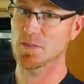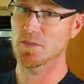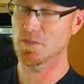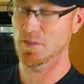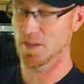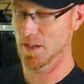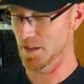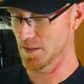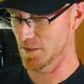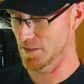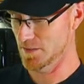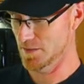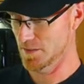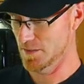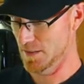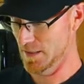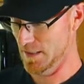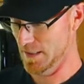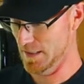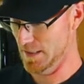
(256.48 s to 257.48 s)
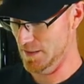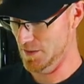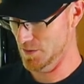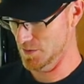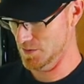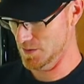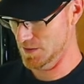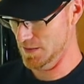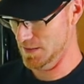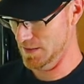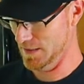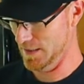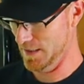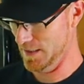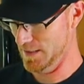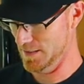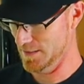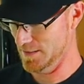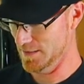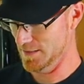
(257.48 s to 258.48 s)
a fail. I don't see
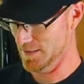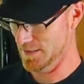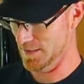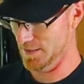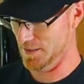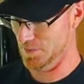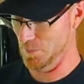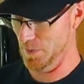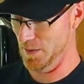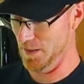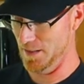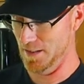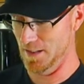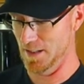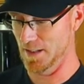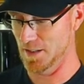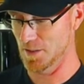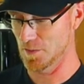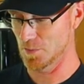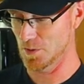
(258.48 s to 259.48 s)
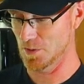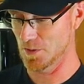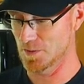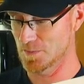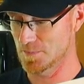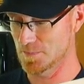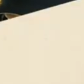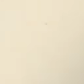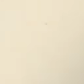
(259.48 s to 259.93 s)
that as being edible.